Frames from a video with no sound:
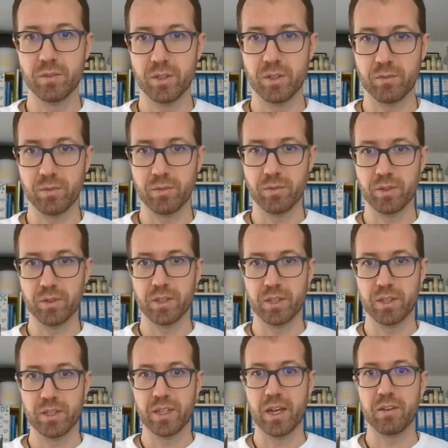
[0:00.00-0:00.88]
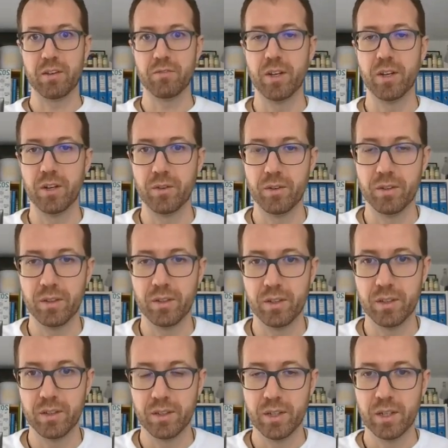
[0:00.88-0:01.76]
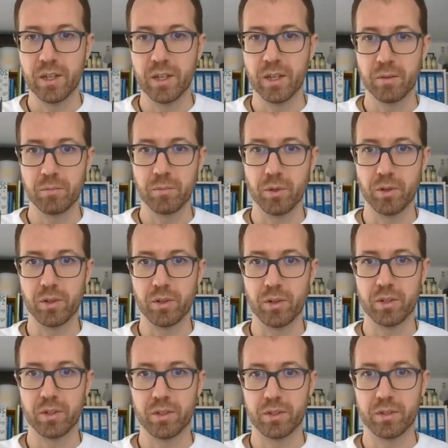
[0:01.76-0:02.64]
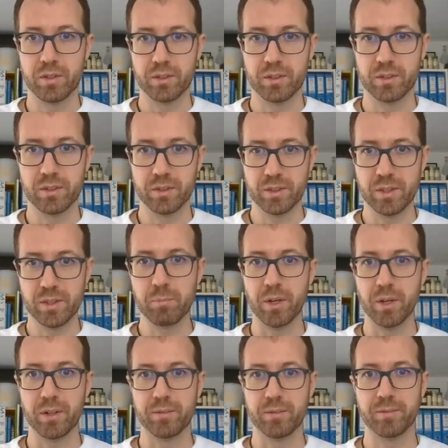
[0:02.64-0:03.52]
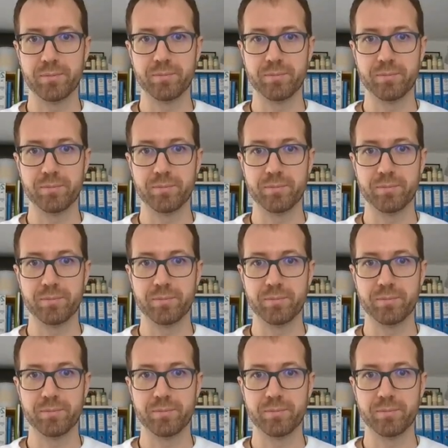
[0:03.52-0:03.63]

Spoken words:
what we will dive now more deeper.